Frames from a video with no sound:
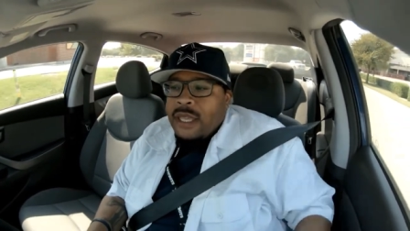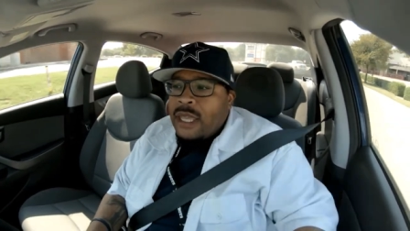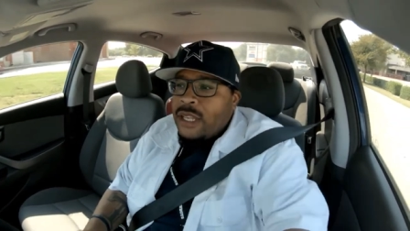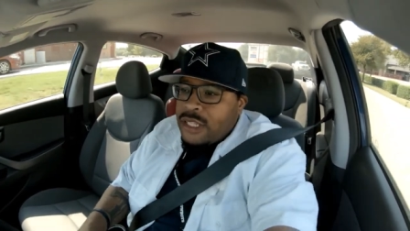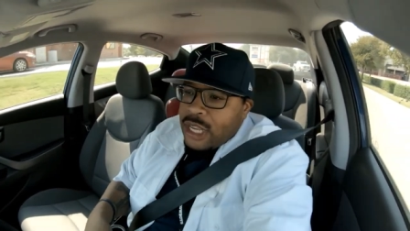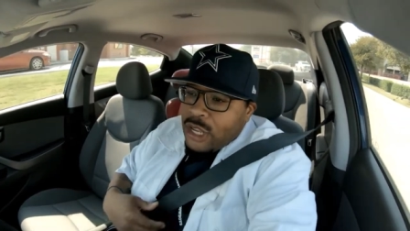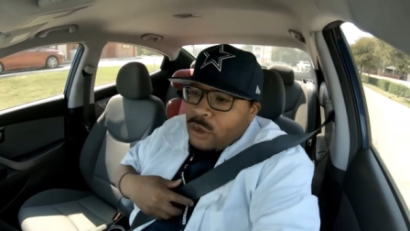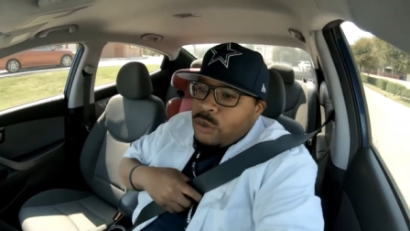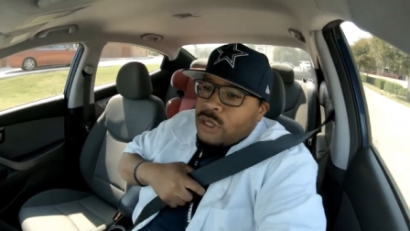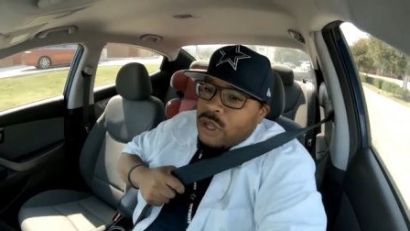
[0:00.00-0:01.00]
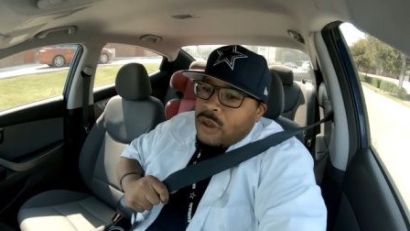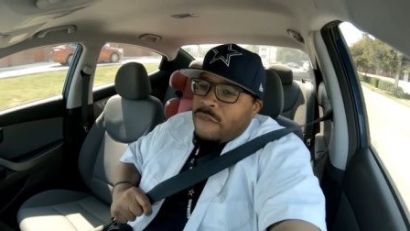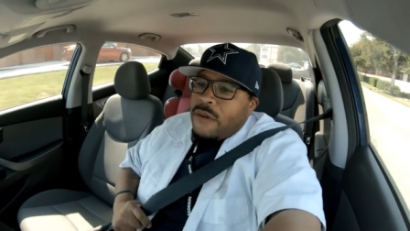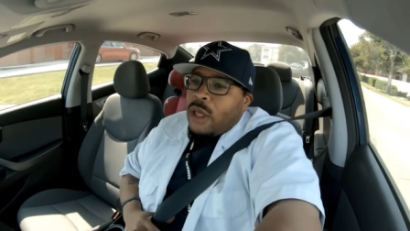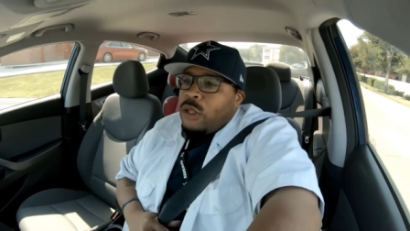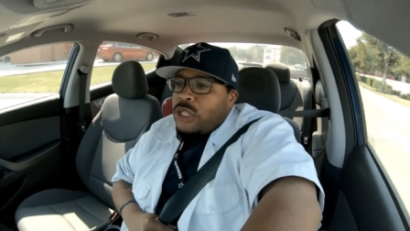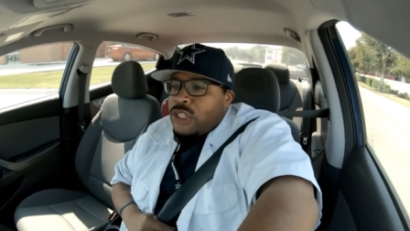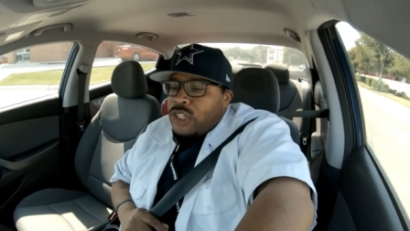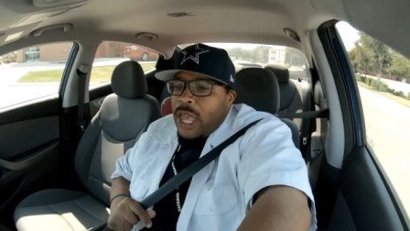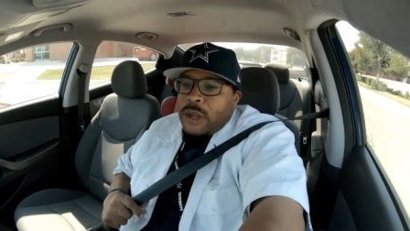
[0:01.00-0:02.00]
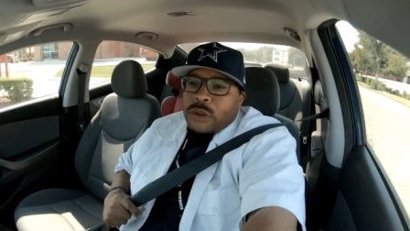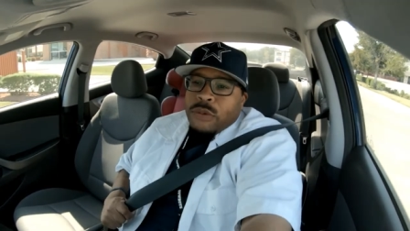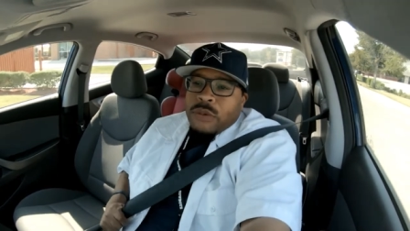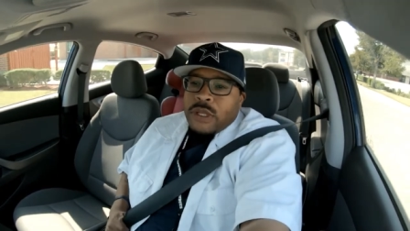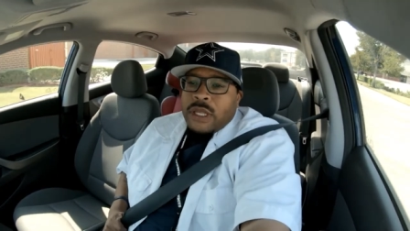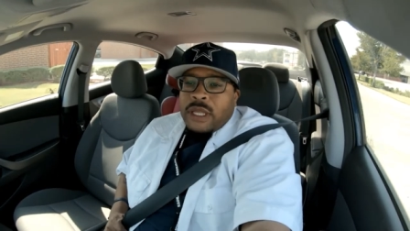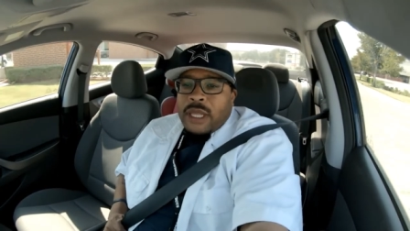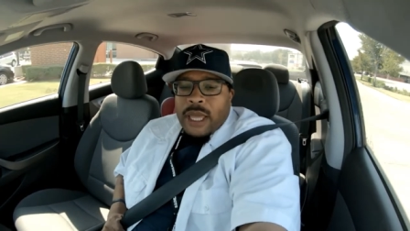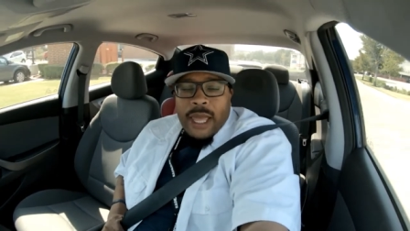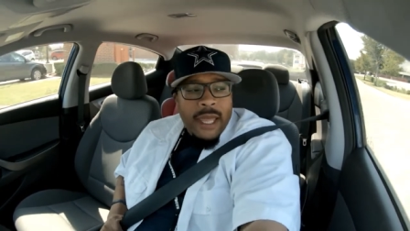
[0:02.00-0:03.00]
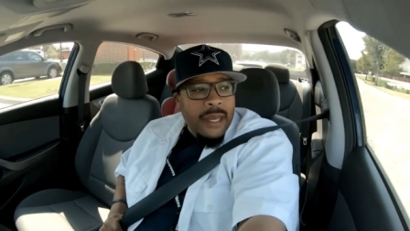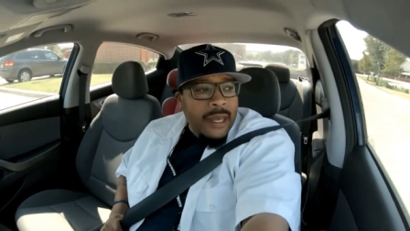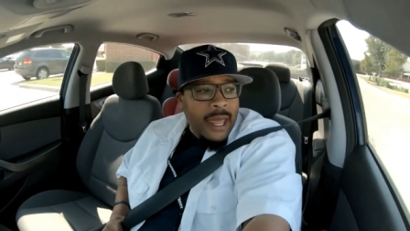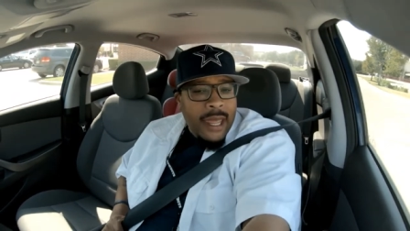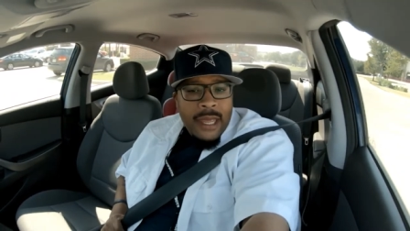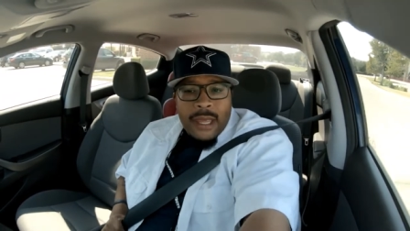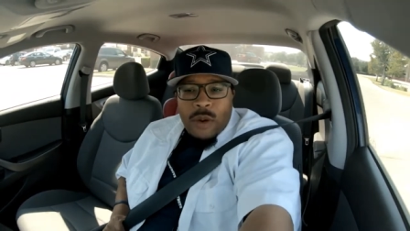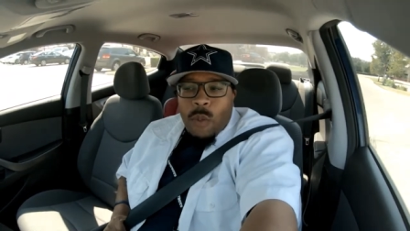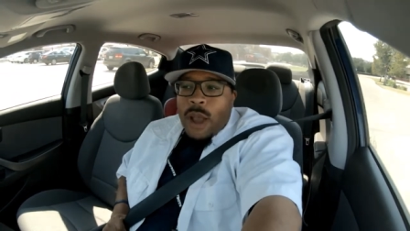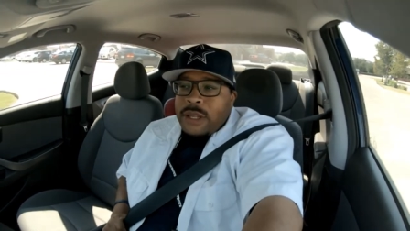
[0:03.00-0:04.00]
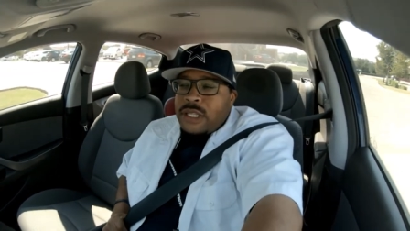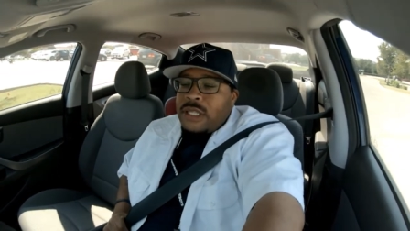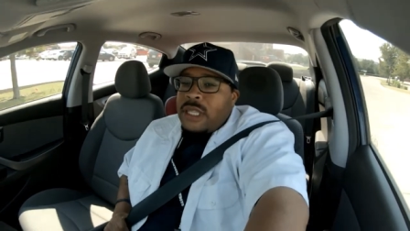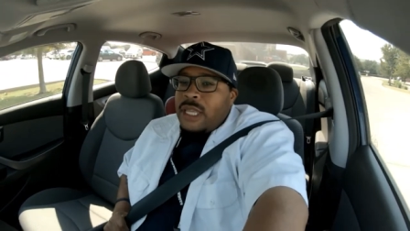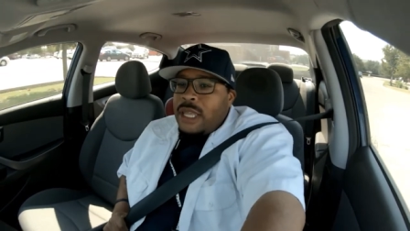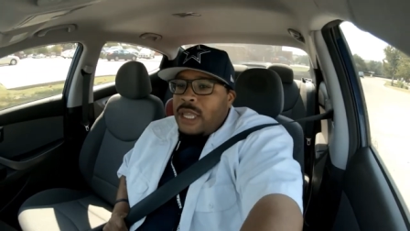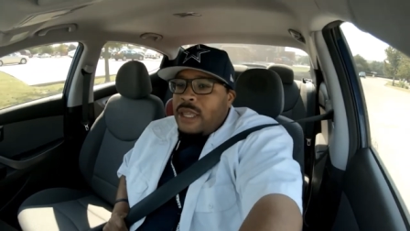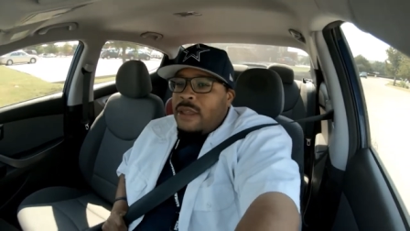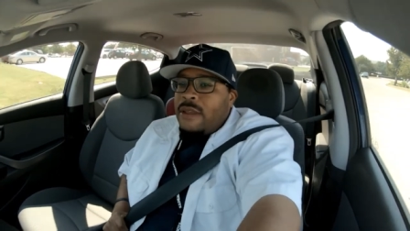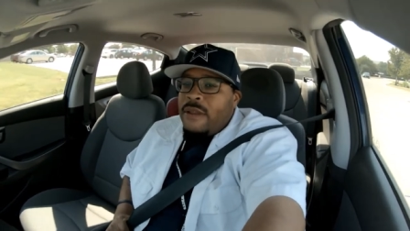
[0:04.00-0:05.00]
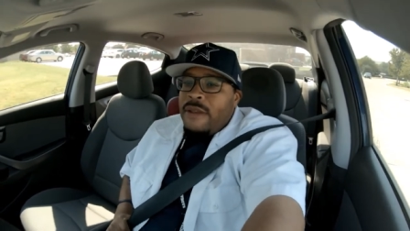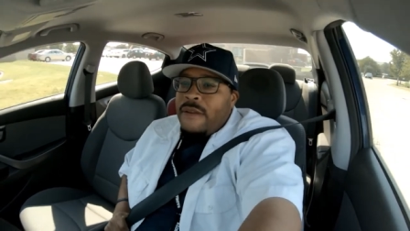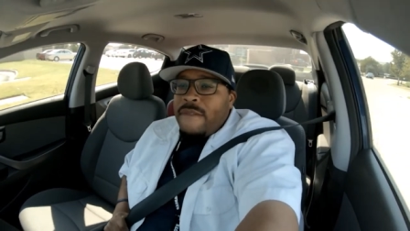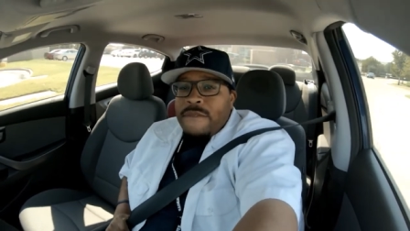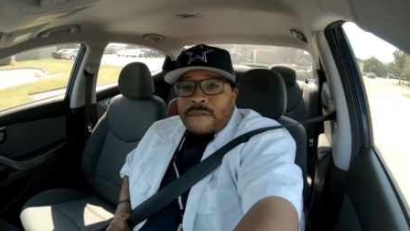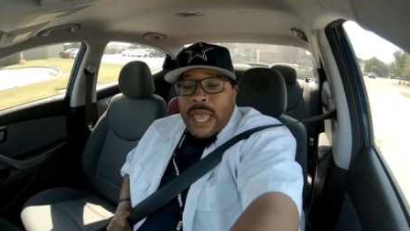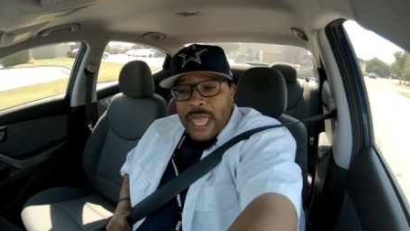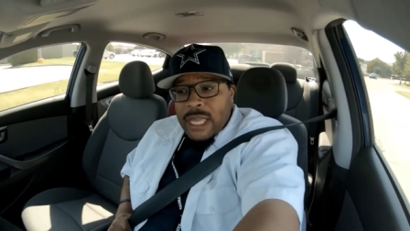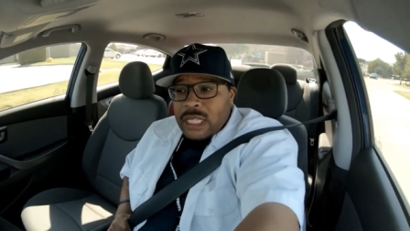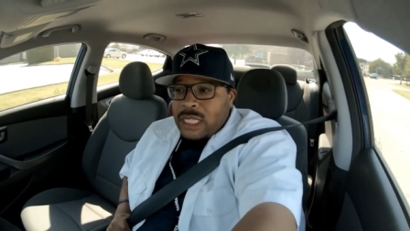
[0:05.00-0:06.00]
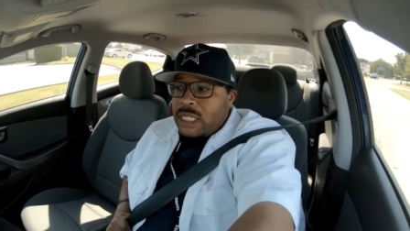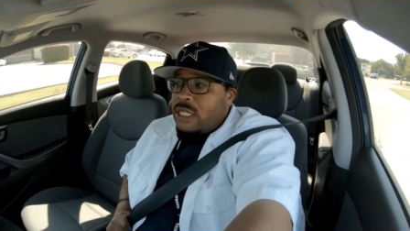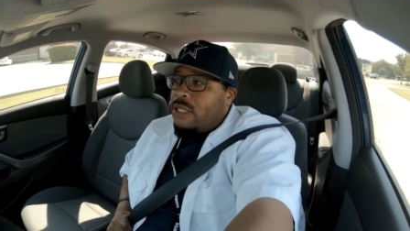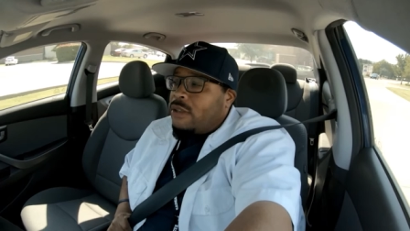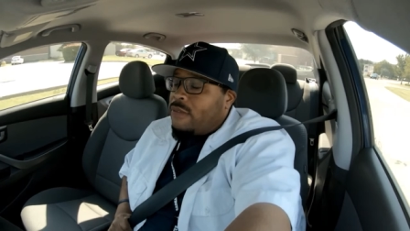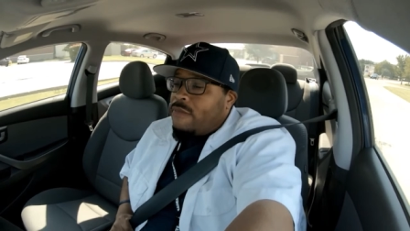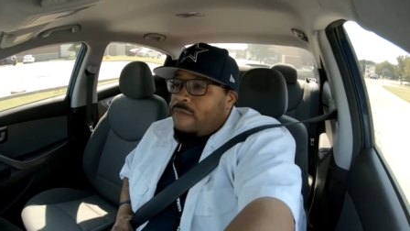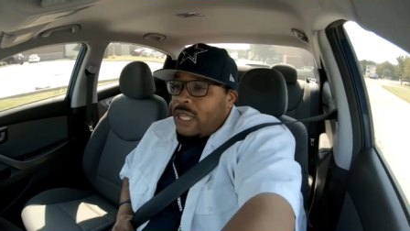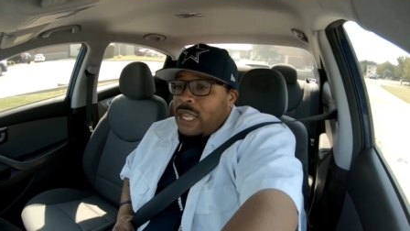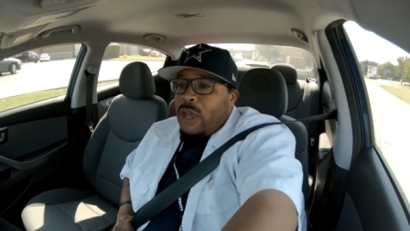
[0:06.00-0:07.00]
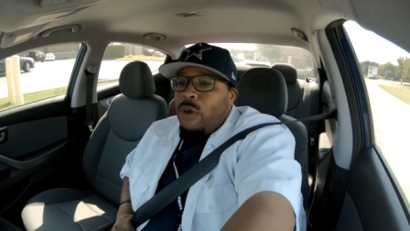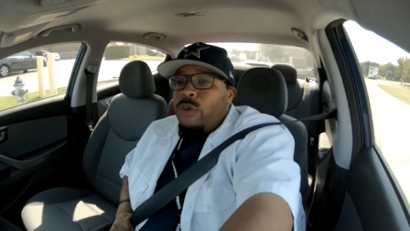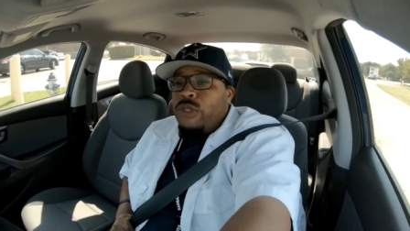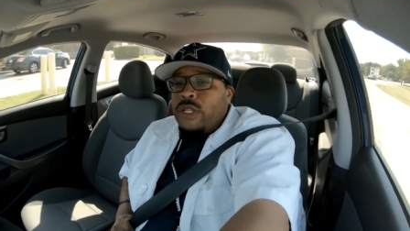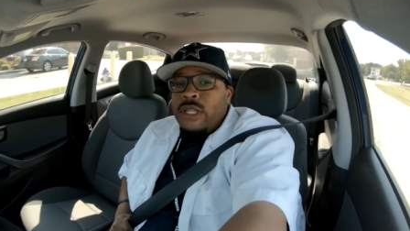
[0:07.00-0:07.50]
continue to follow the channel and they watch the Vegas videos,